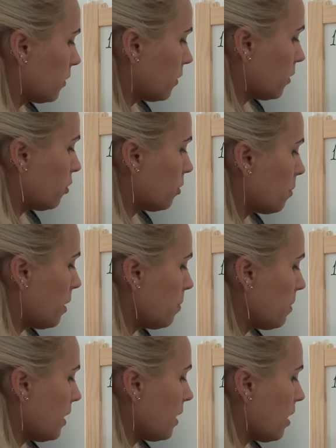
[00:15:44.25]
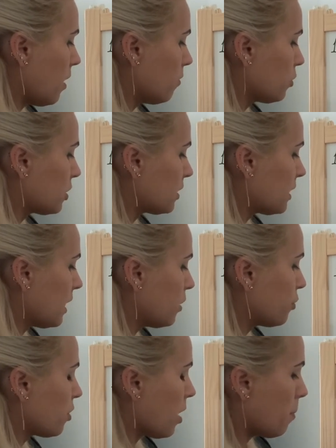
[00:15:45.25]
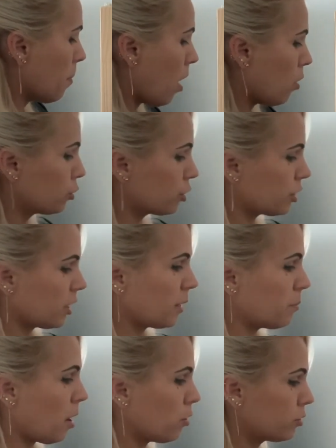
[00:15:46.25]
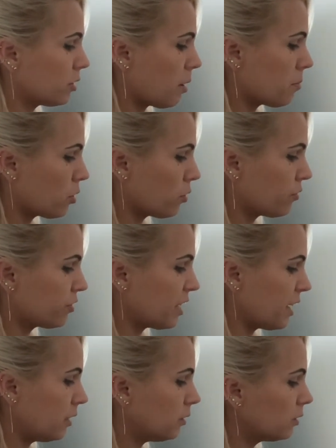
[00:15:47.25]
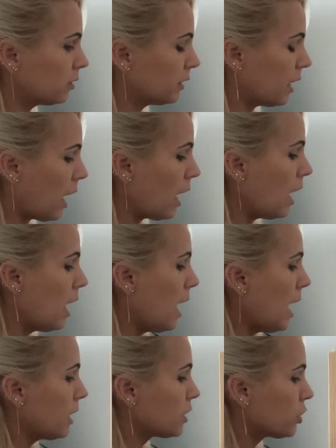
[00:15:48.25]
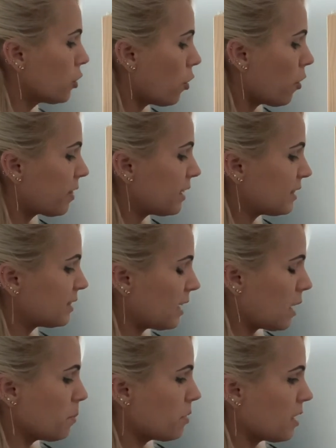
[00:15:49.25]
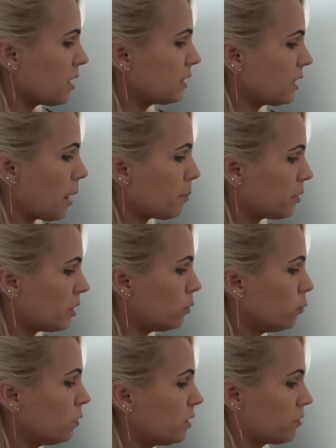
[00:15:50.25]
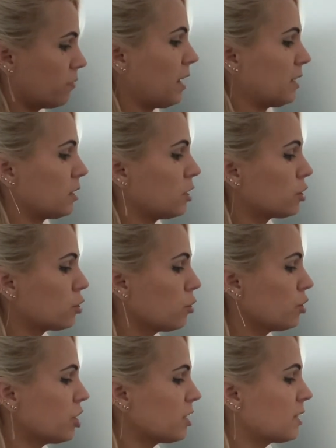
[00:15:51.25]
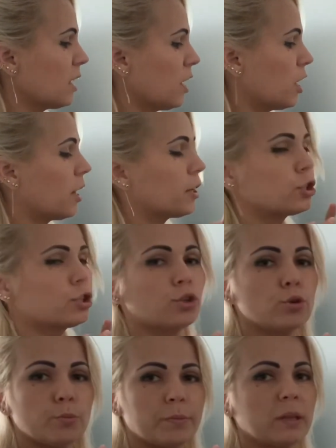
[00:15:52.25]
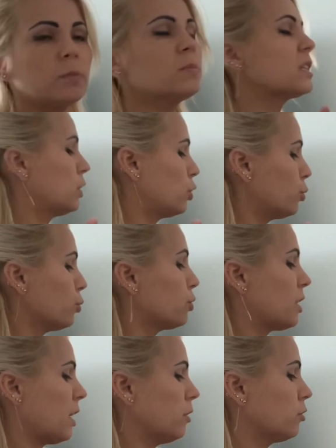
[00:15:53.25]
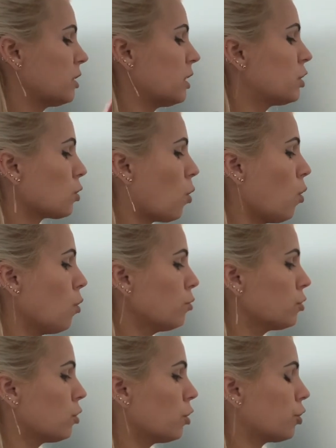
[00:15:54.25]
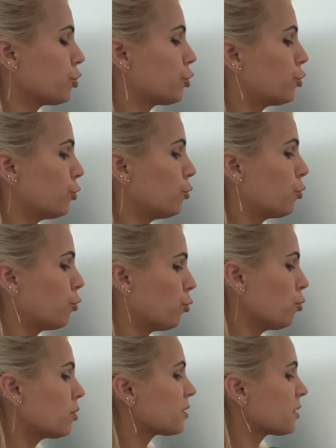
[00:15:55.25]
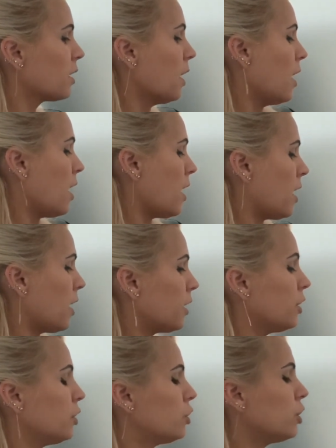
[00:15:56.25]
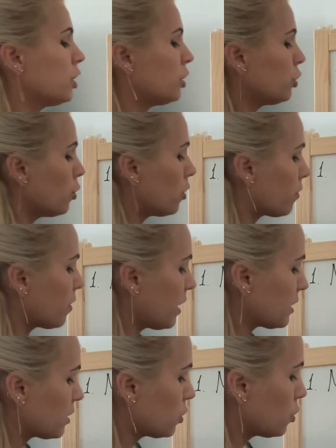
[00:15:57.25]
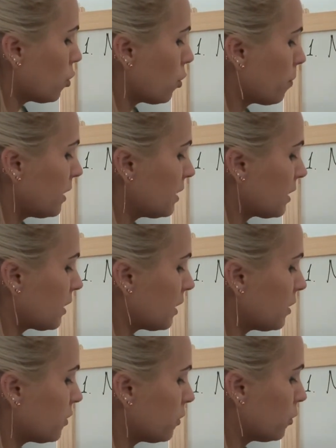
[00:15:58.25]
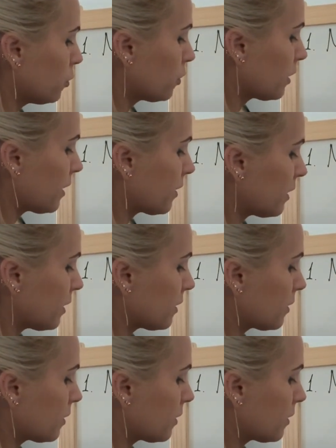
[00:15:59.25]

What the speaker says: you remember I was telling you about number of tails, yeah? So the same thing is happening with rest. It's not just 2 beams and 2 tails, it's also 2 hooks in your rest. So basically it will look like this.